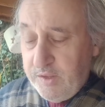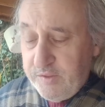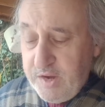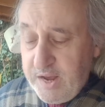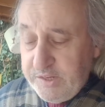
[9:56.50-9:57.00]

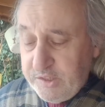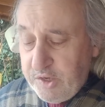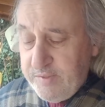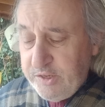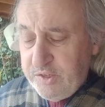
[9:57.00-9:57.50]
the idea,
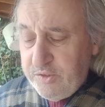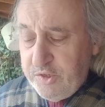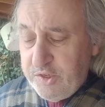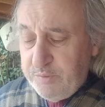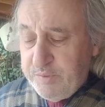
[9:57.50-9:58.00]
so
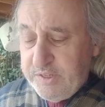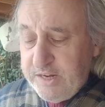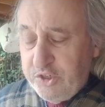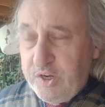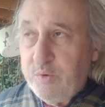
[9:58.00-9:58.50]
this is
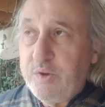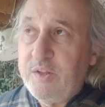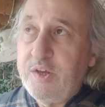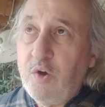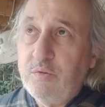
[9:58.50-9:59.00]
potentially one
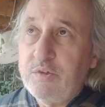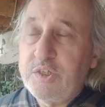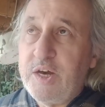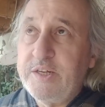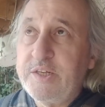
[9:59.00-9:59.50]
of the
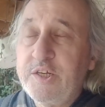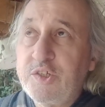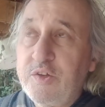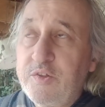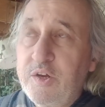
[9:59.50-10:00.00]
oldest
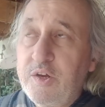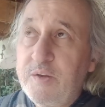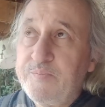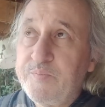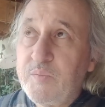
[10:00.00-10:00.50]
ideas,
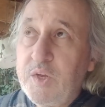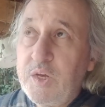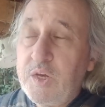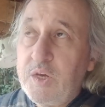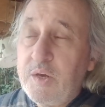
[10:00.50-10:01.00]
of
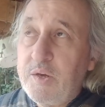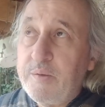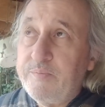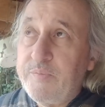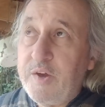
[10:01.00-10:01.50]

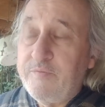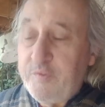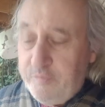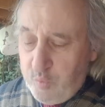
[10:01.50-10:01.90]
the